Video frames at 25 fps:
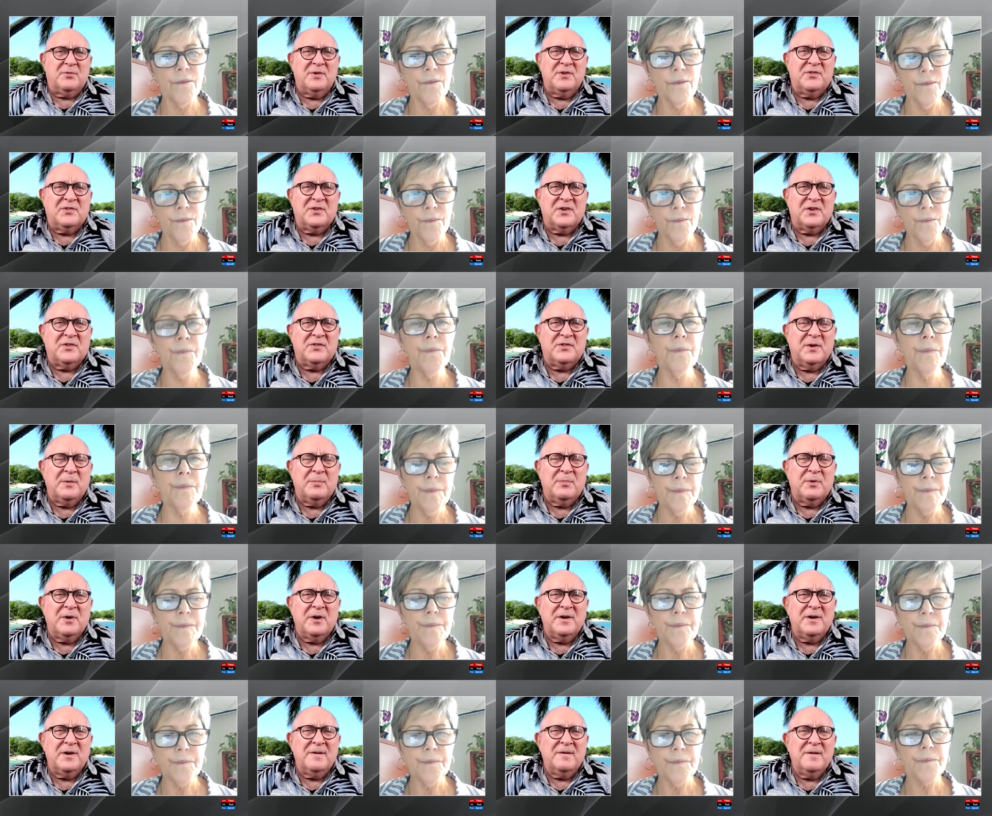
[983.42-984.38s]
Speaker 1: 360 mm-hmm.
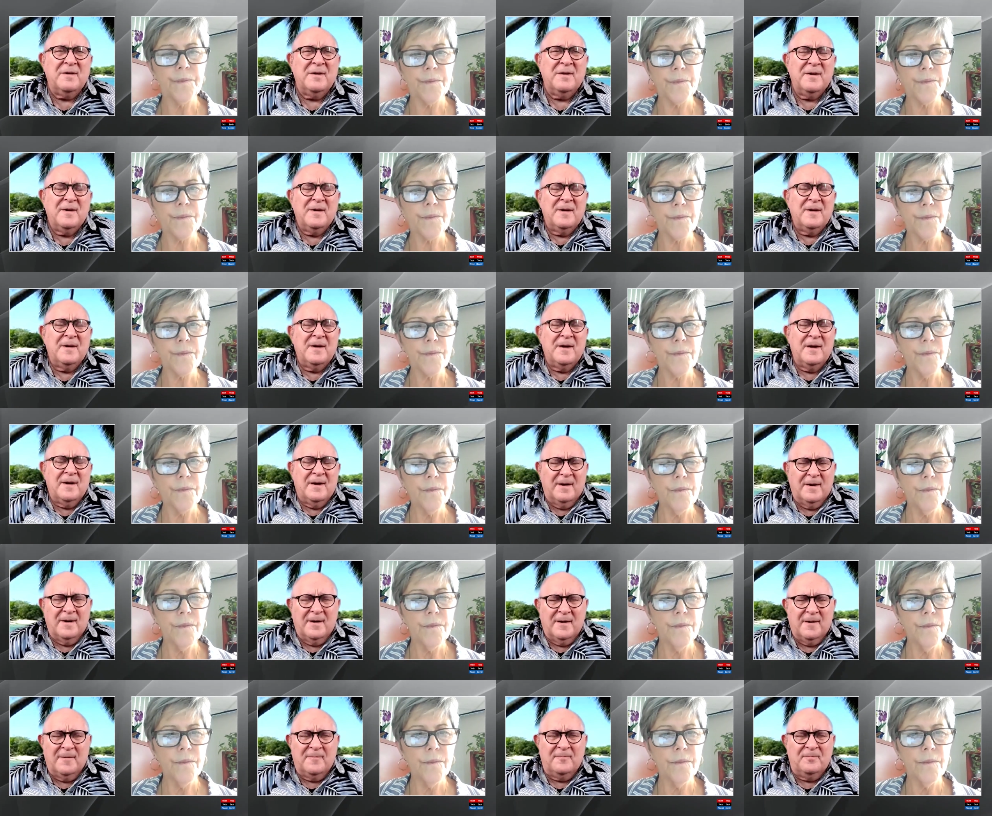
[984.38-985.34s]
billion.
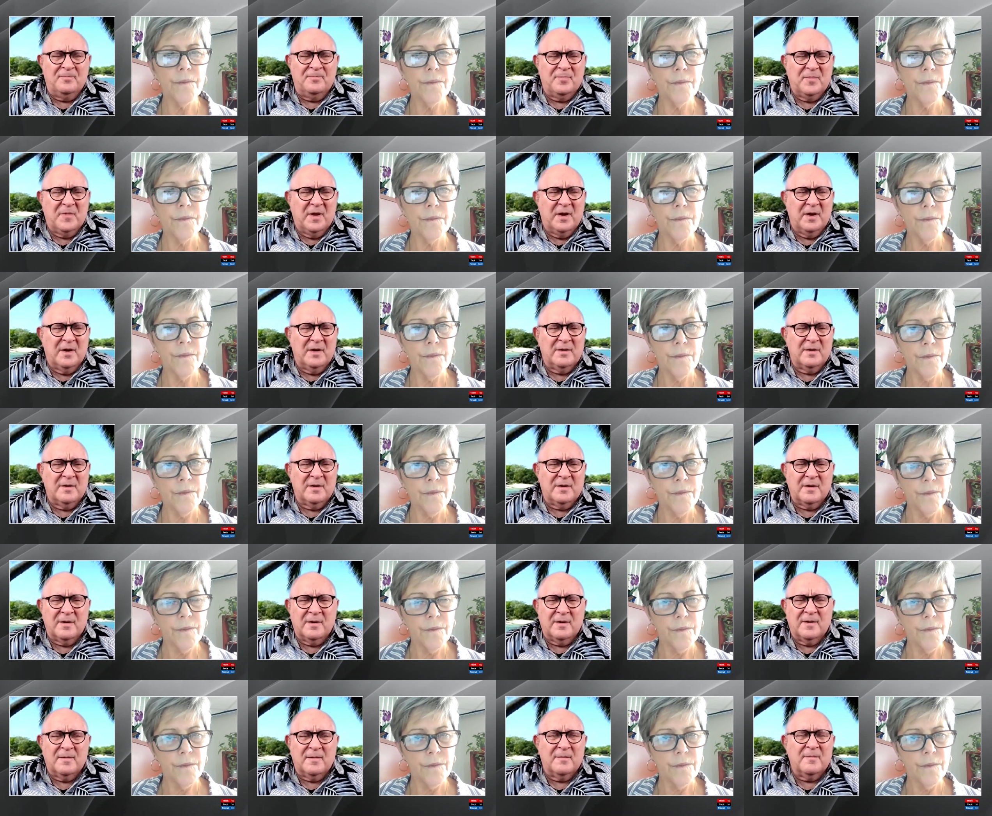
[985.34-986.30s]
Um, and
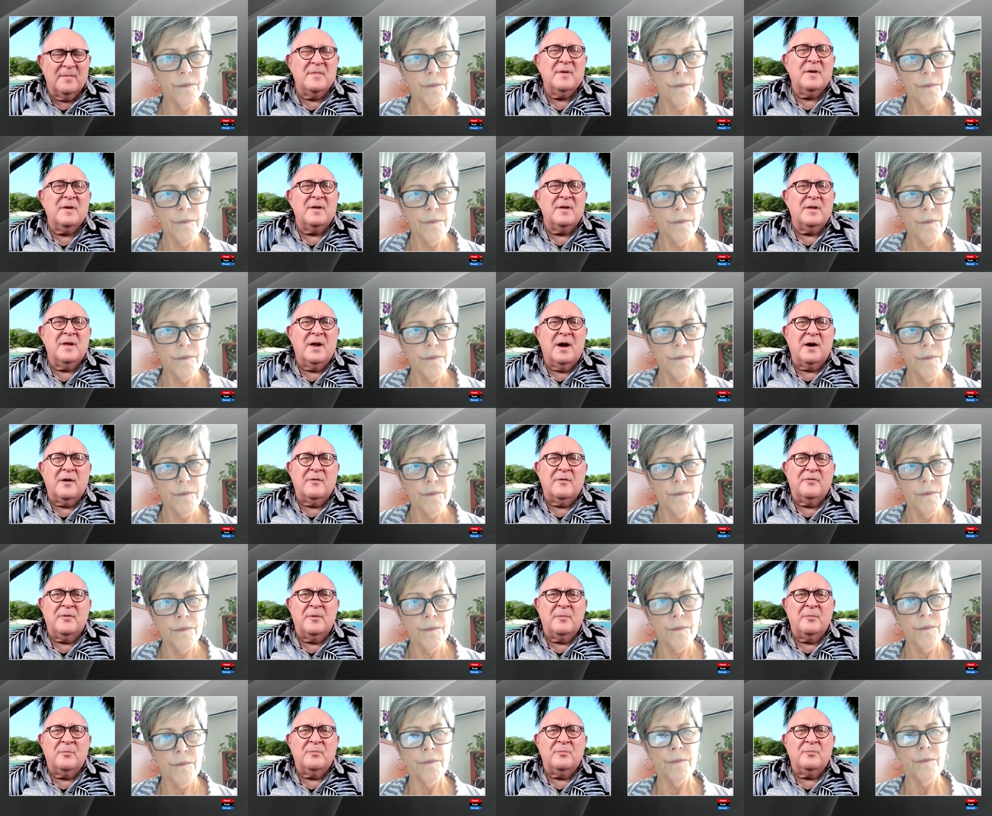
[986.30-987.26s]
um, a lot
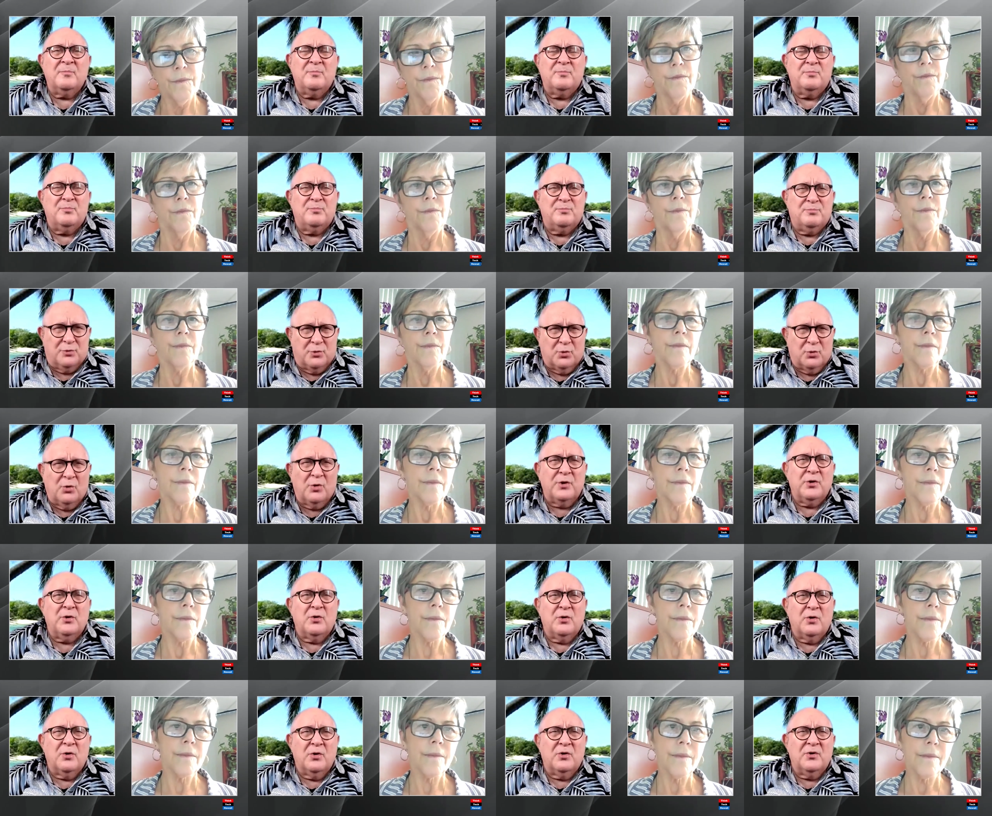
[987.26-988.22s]
of
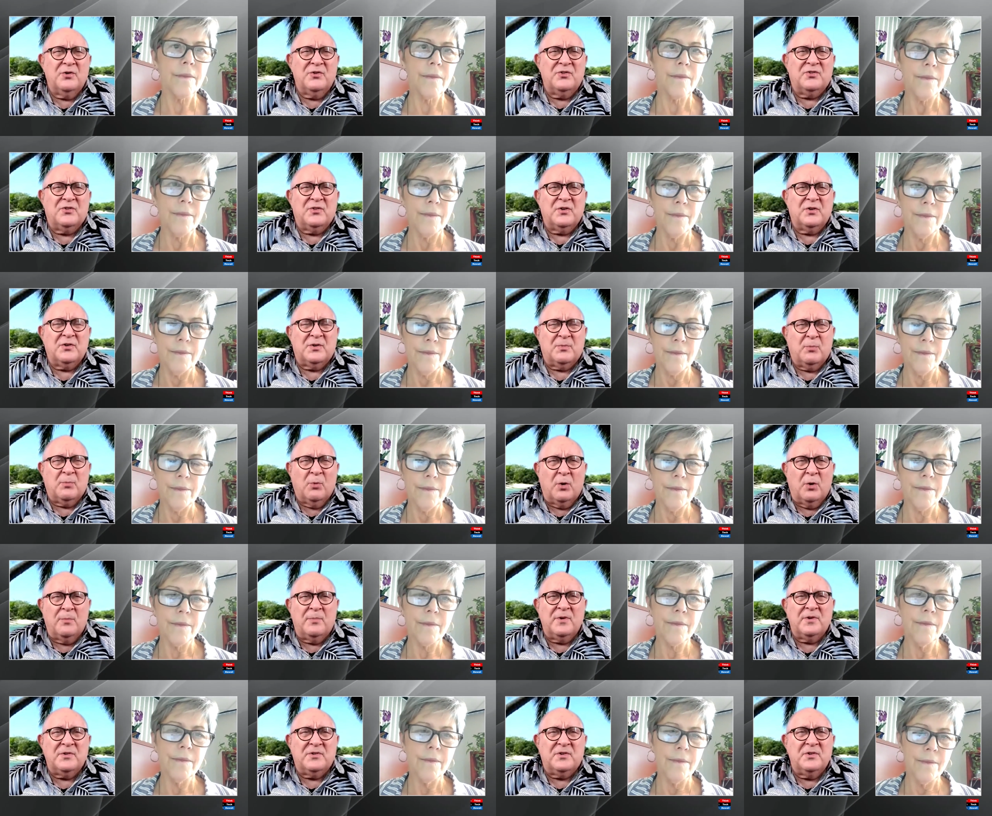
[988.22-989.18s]
employers, uh, small
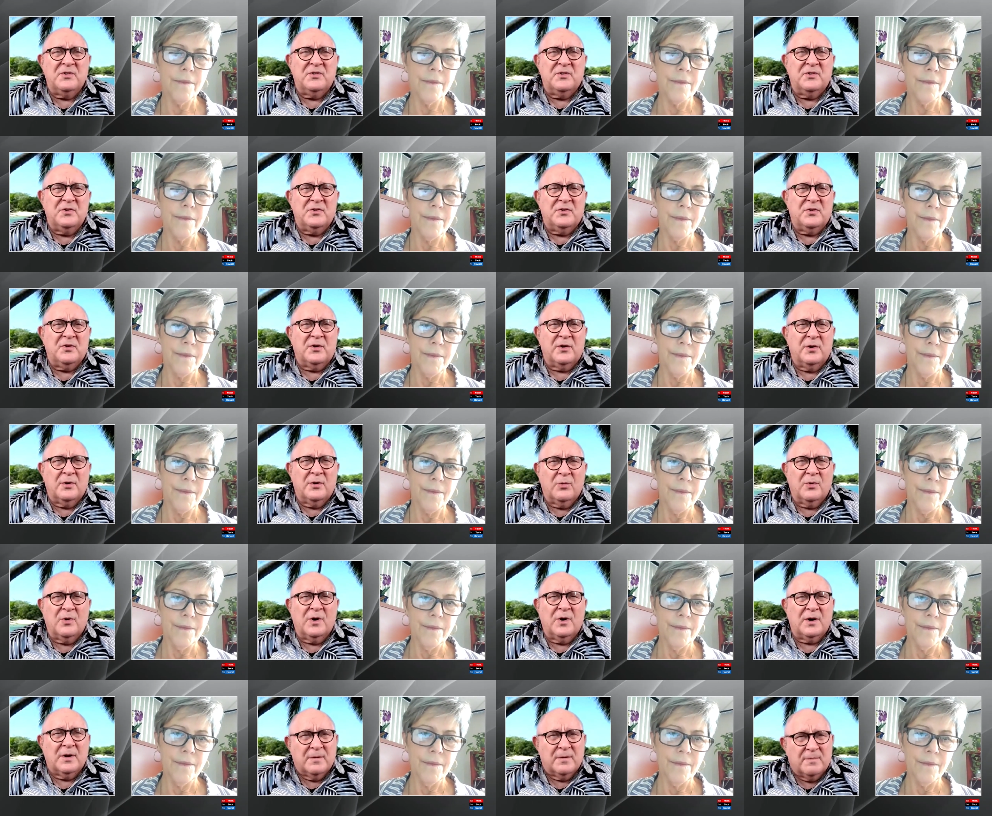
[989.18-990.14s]
businesses are going to
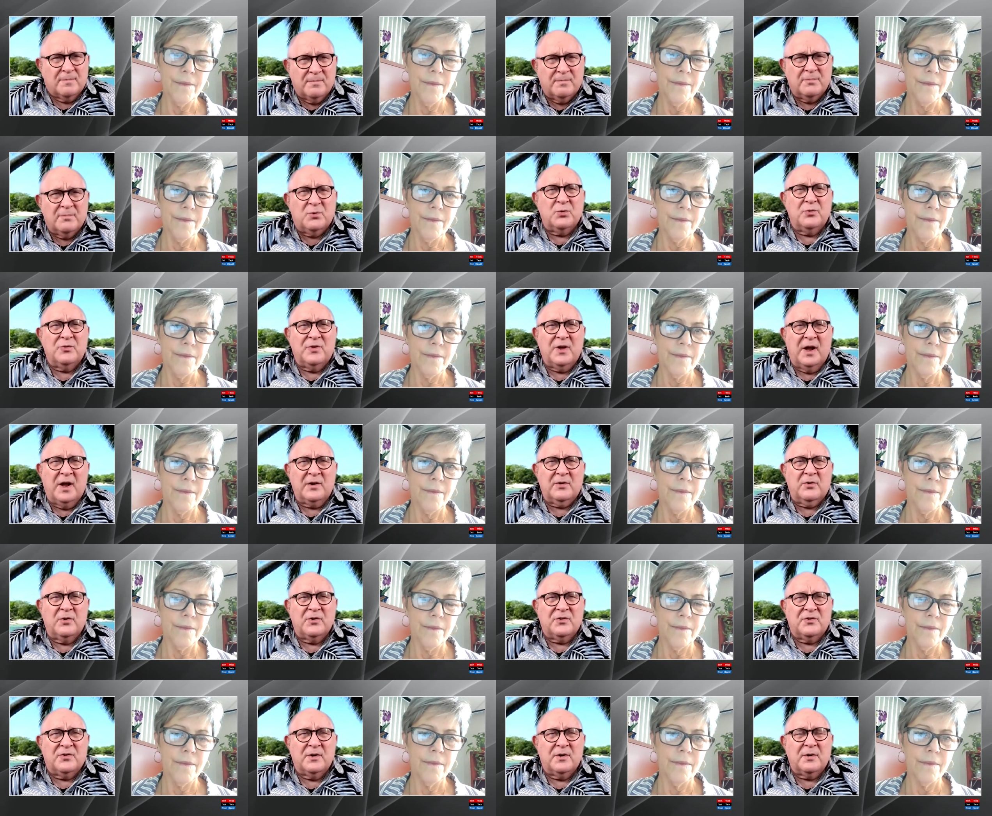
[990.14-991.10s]
want to do that
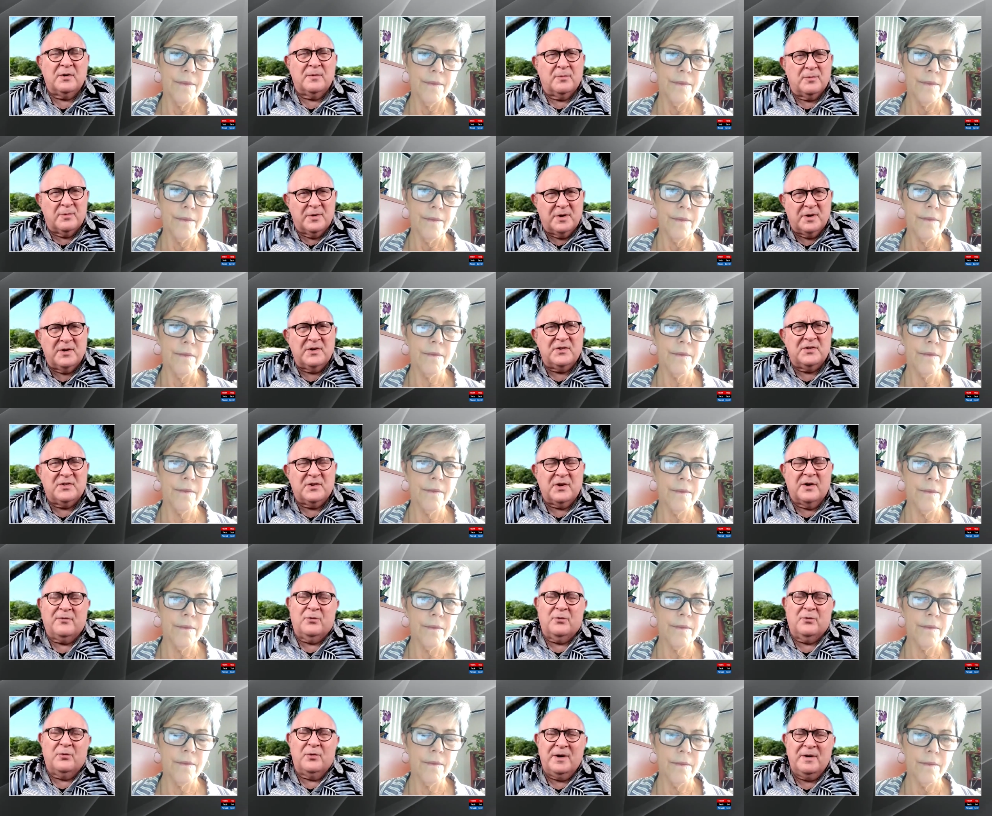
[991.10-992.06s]
because they're really
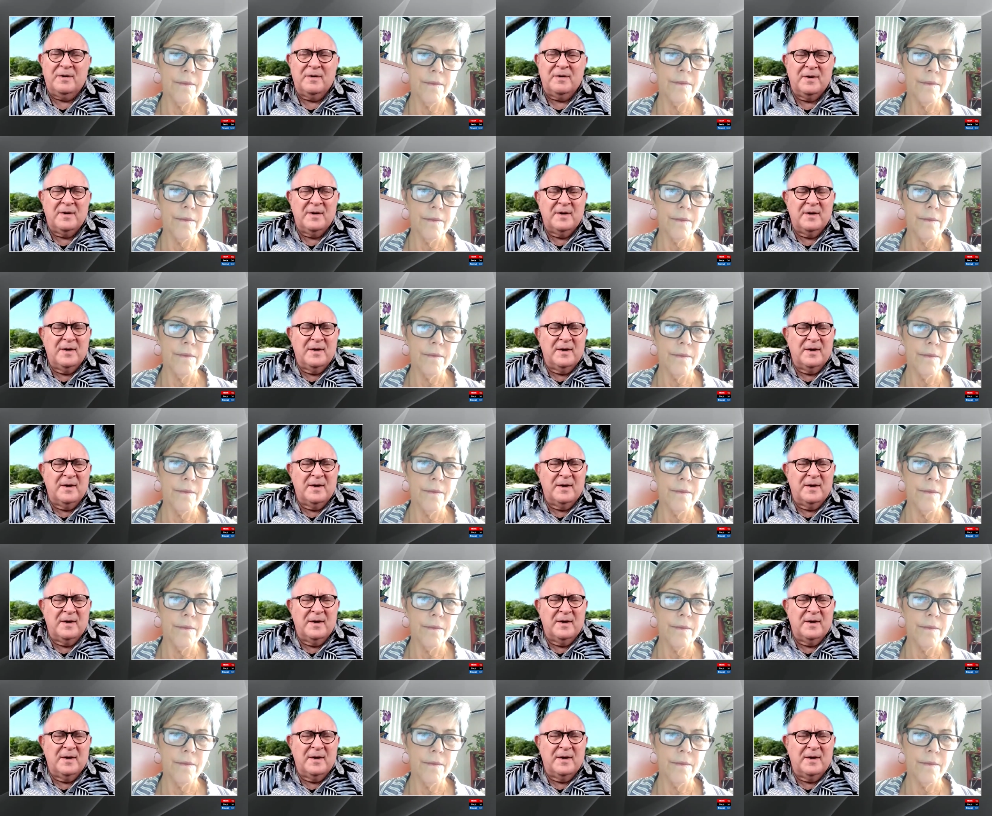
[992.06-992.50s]
suffering.